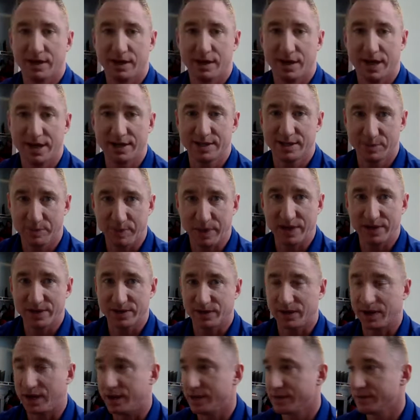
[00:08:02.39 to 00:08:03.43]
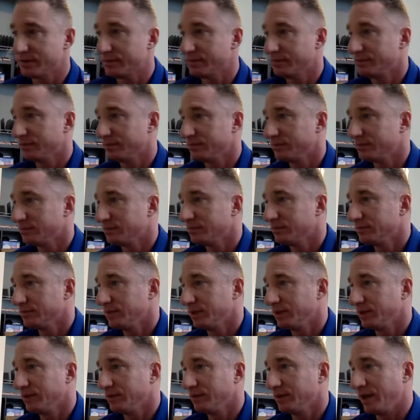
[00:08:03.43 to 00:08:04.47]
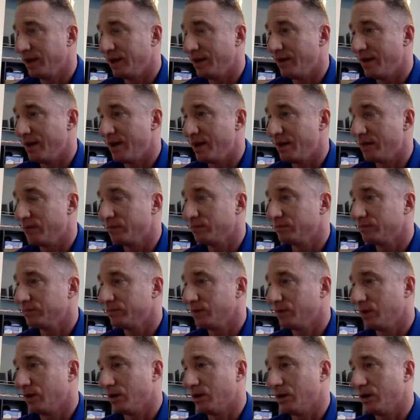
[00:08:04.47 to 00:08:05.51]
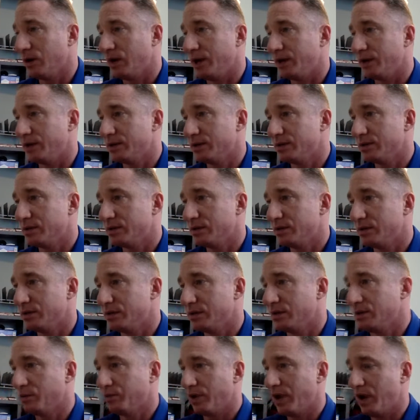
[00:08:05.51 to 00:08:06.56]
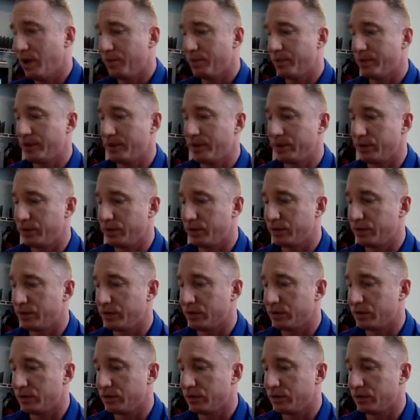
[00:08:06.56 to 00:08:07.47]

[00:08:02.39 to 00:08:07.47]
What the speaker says: I specialize in that. All right. So property owner.